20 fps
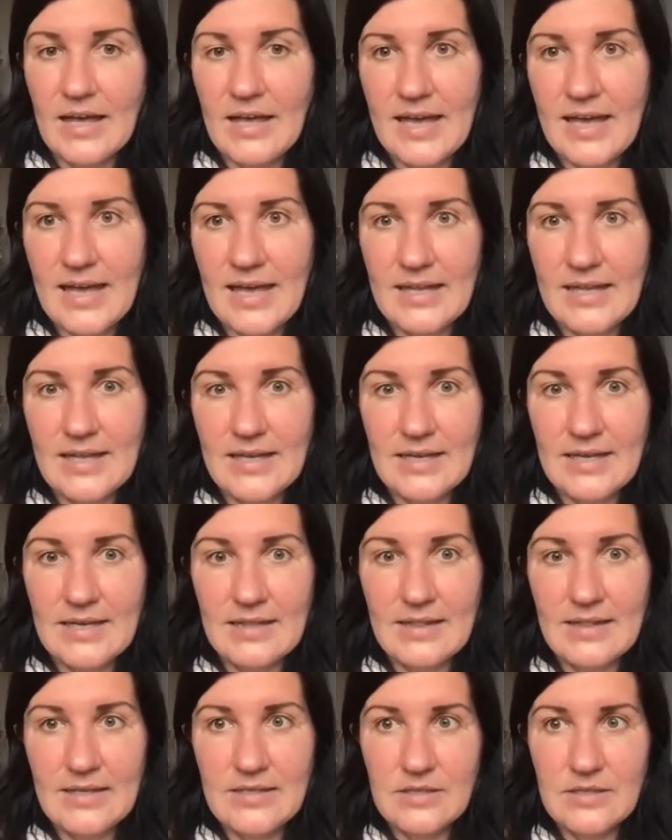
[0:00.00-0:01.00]

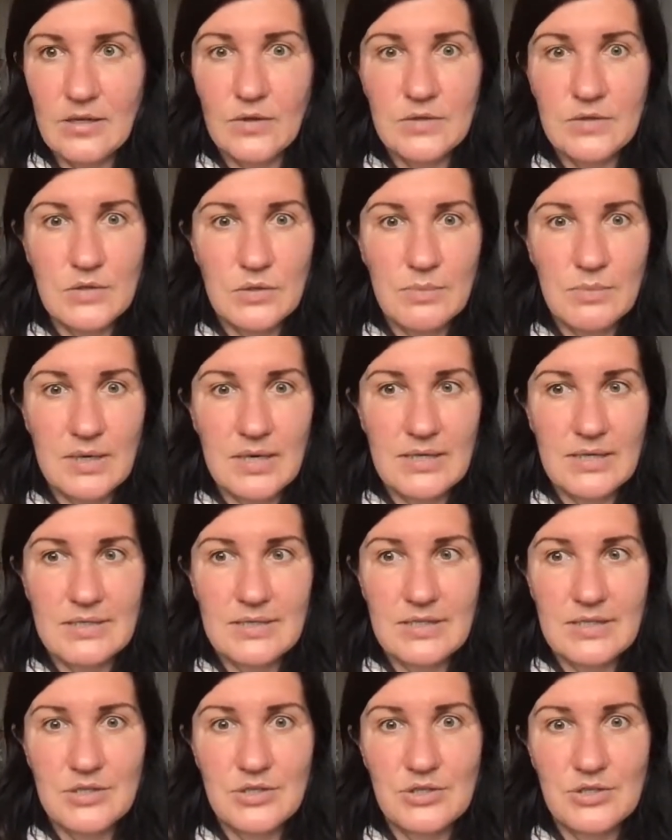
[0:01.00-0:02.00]
And this also means
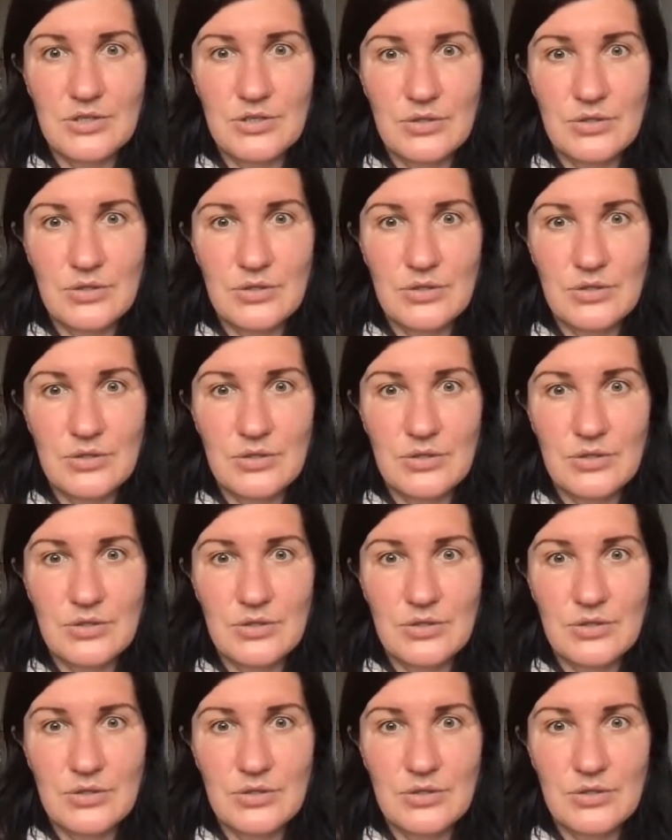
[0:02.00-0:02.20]
that